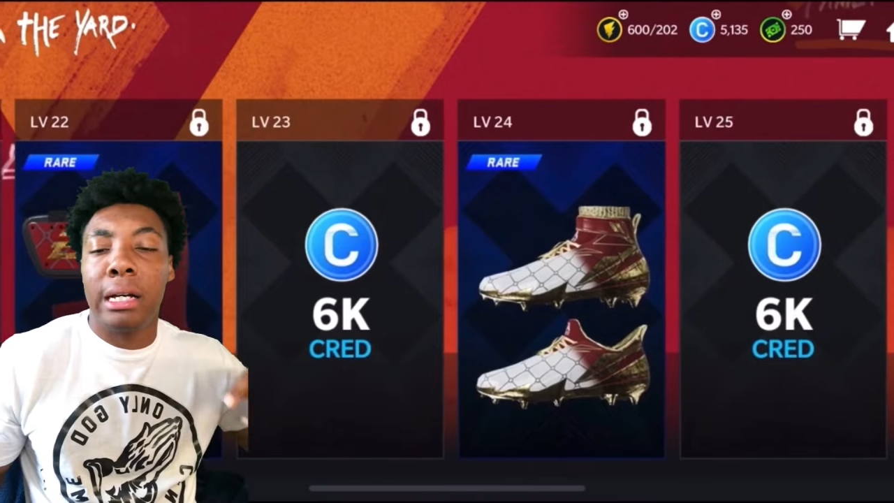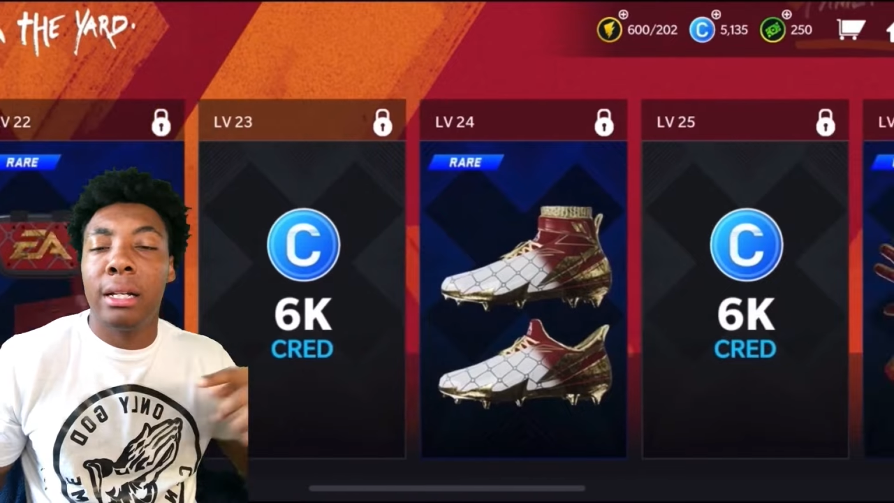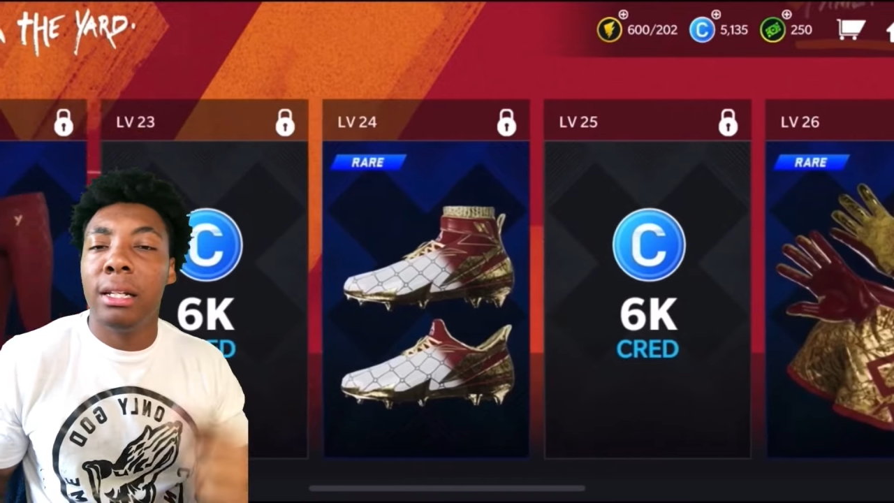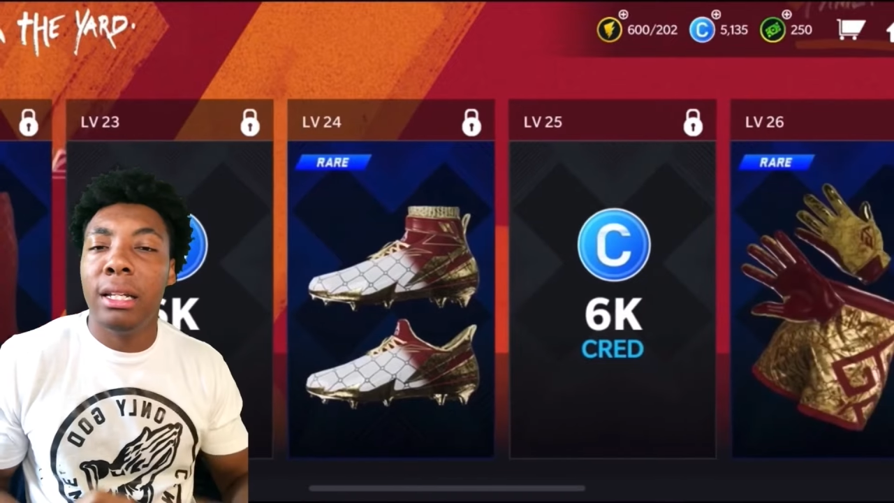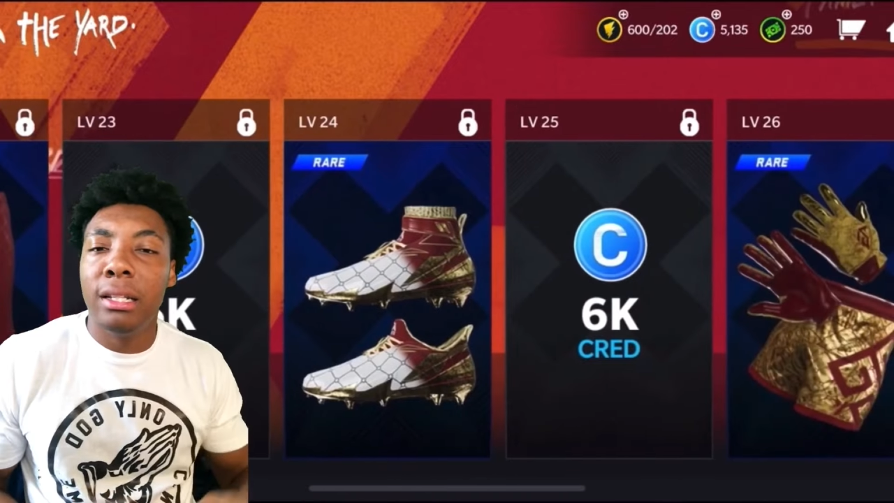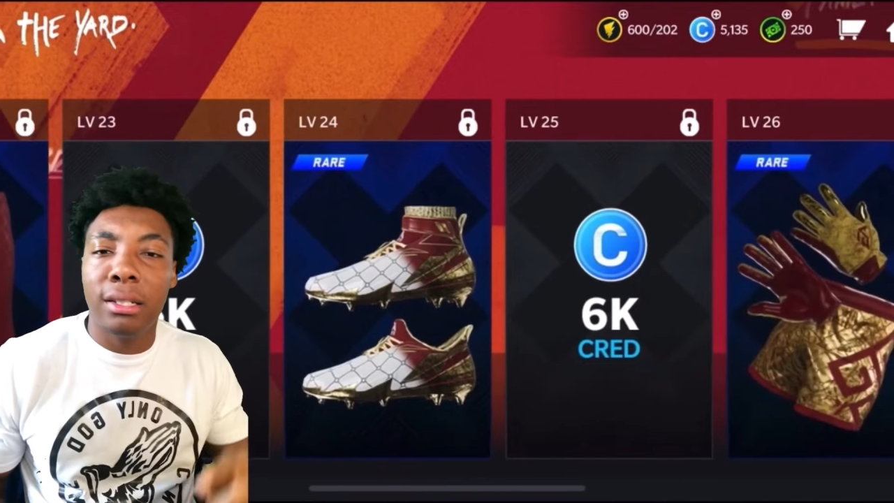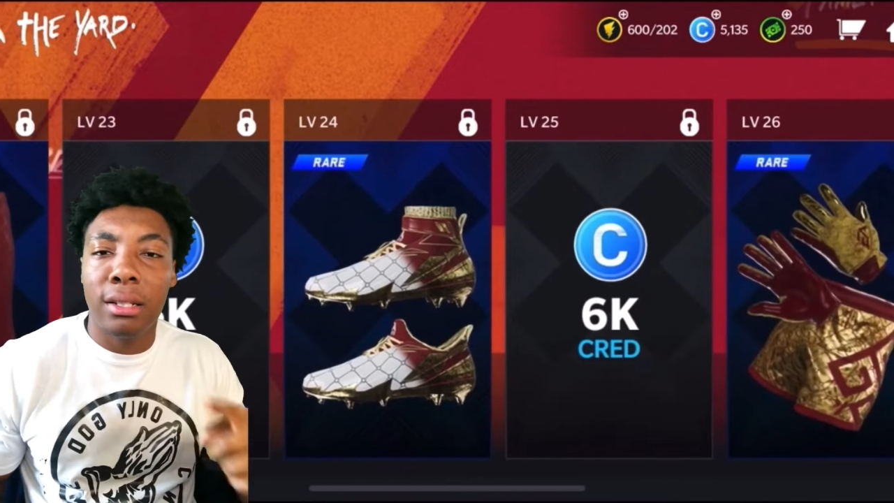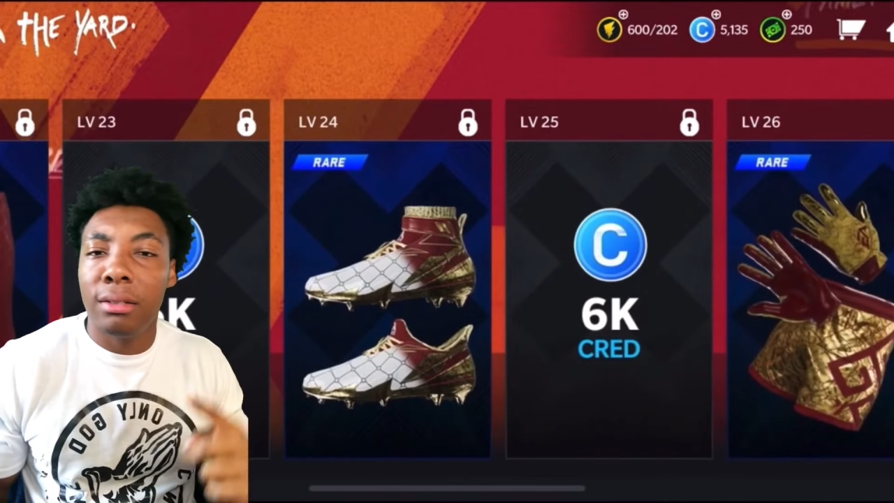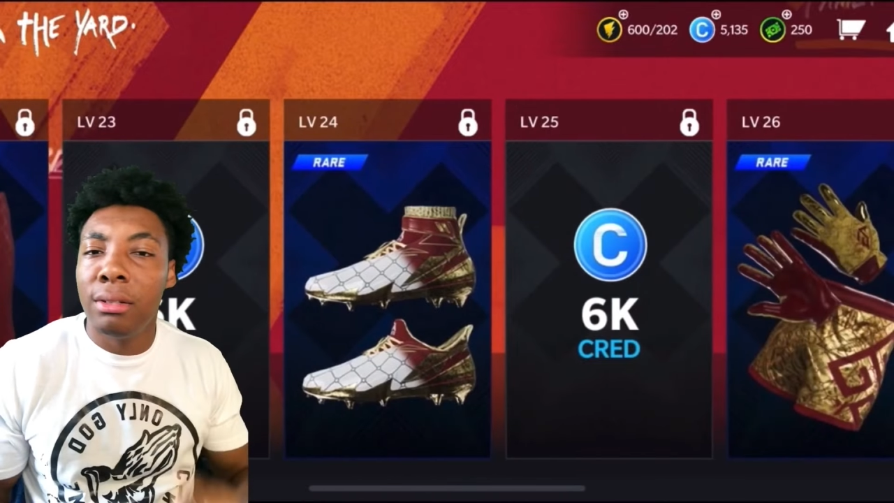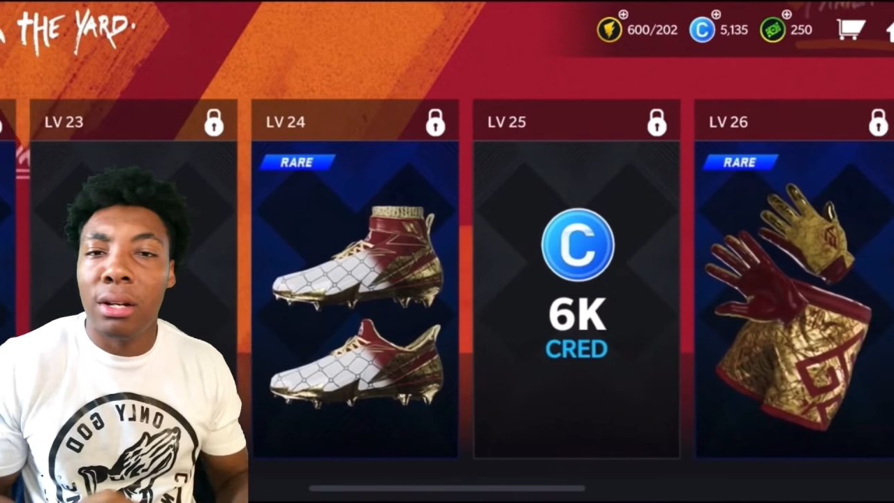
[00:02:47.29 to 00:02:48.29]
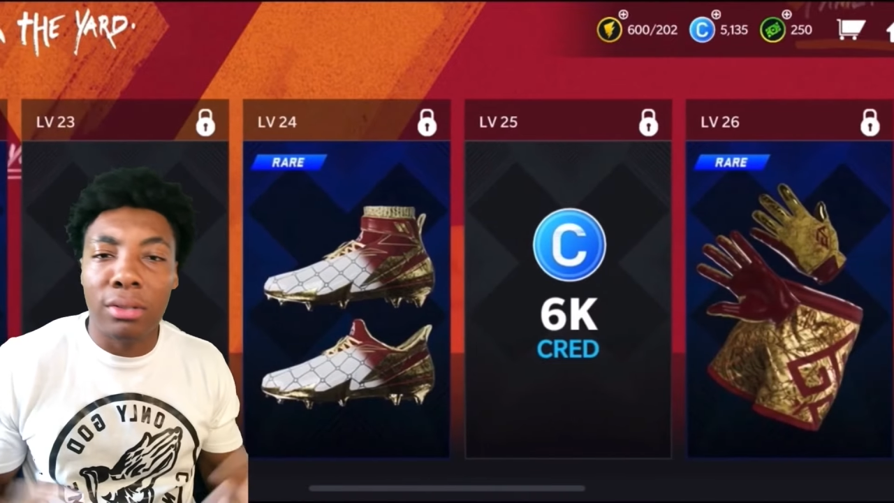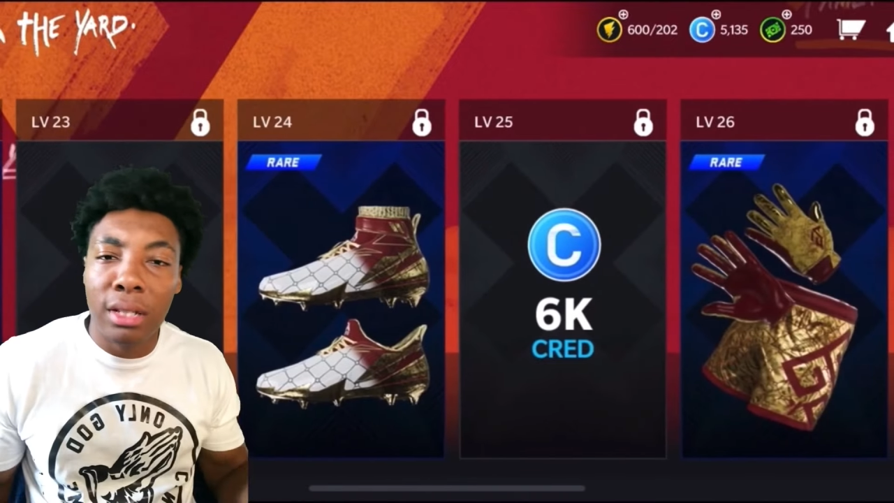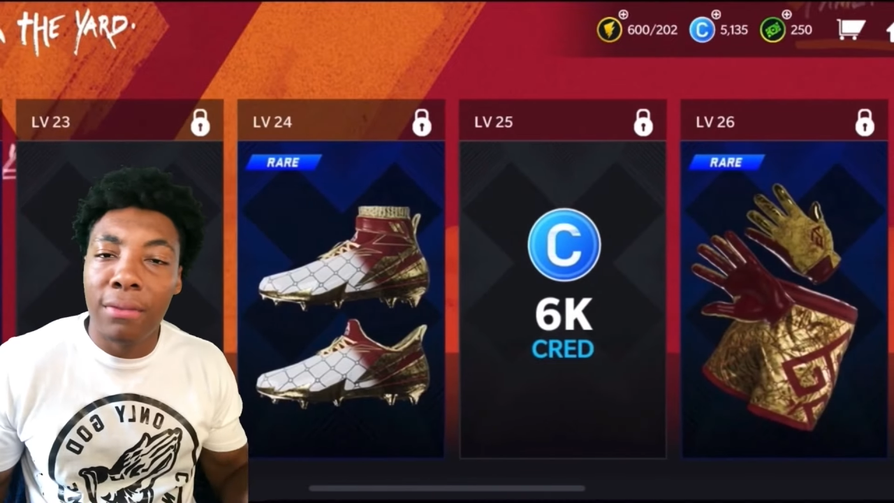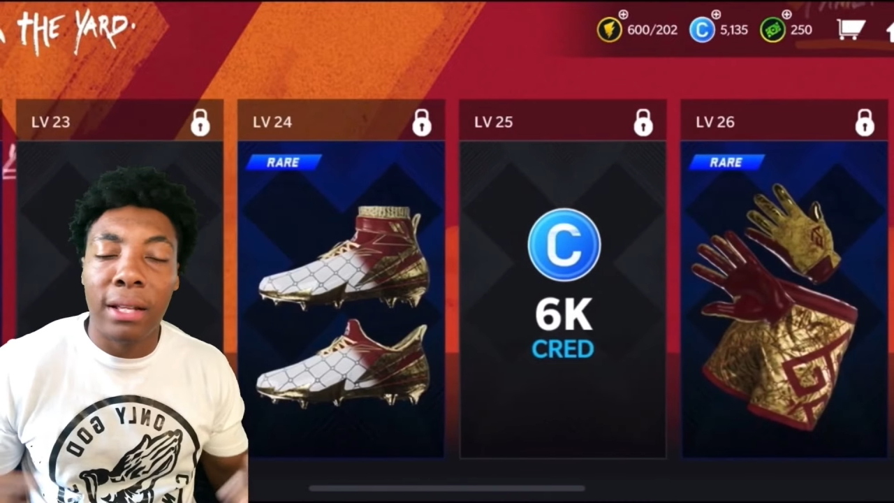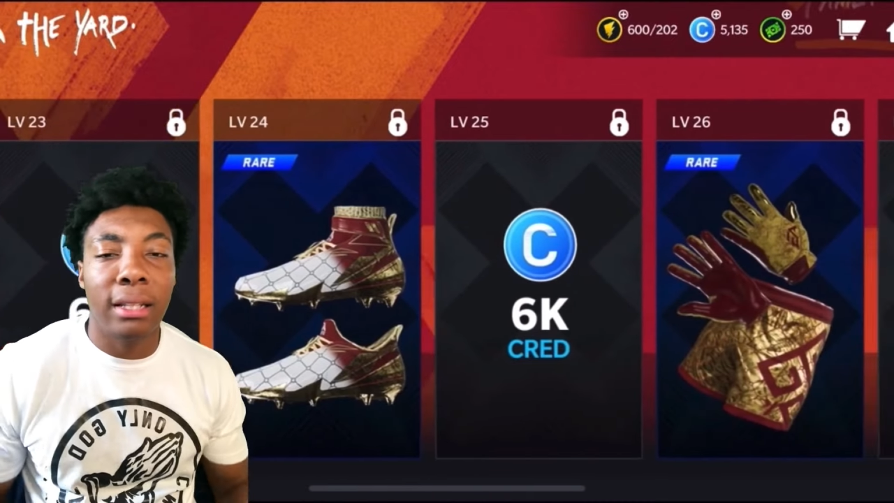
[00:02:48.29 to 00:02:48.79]
cleats, you know,
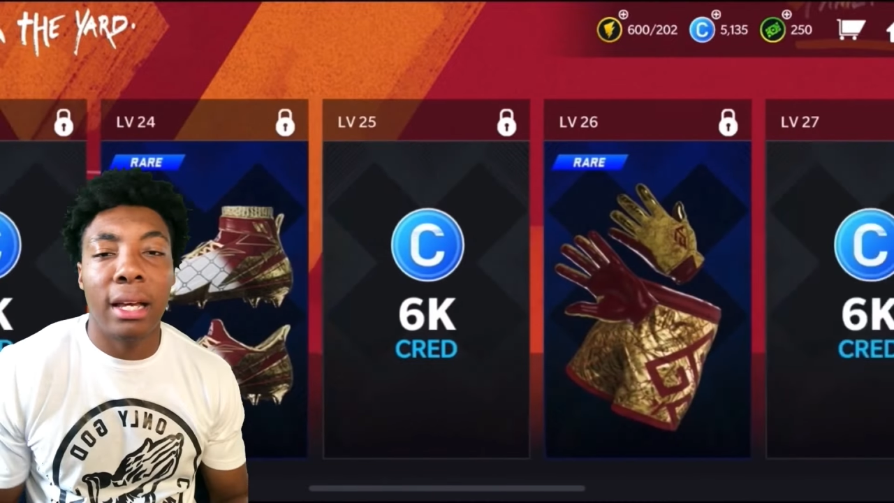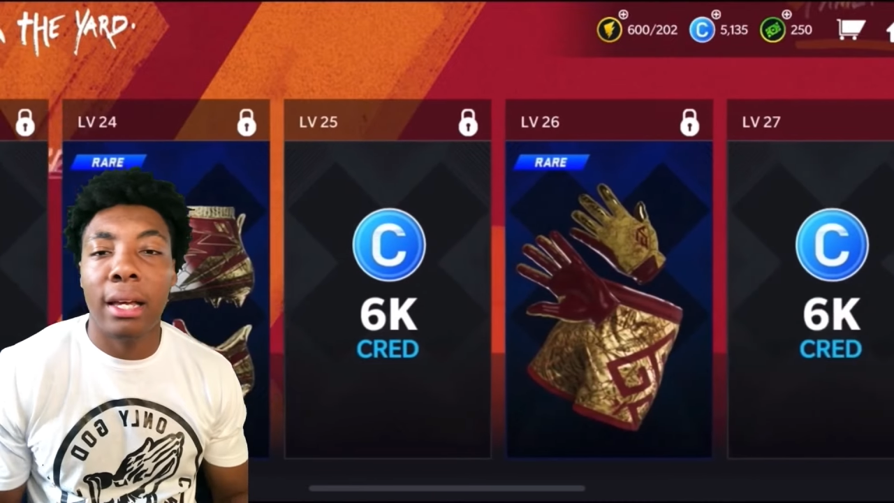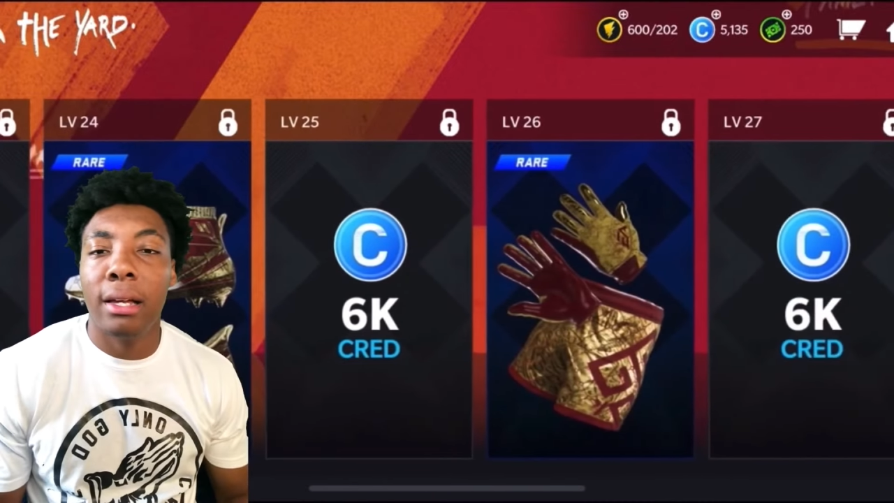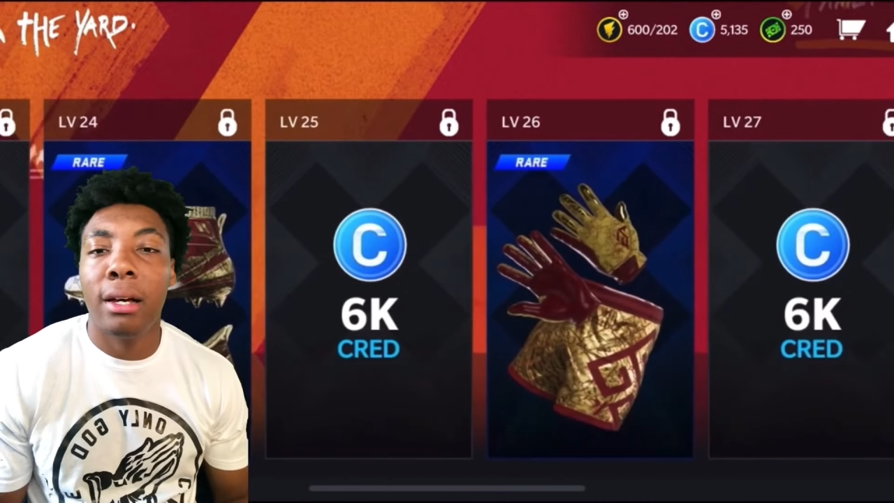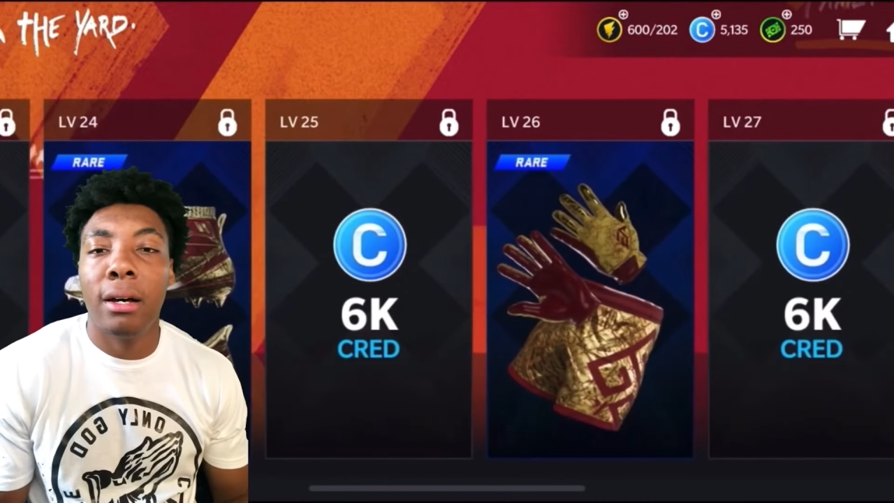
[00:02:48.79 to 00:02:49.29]
stuff like that.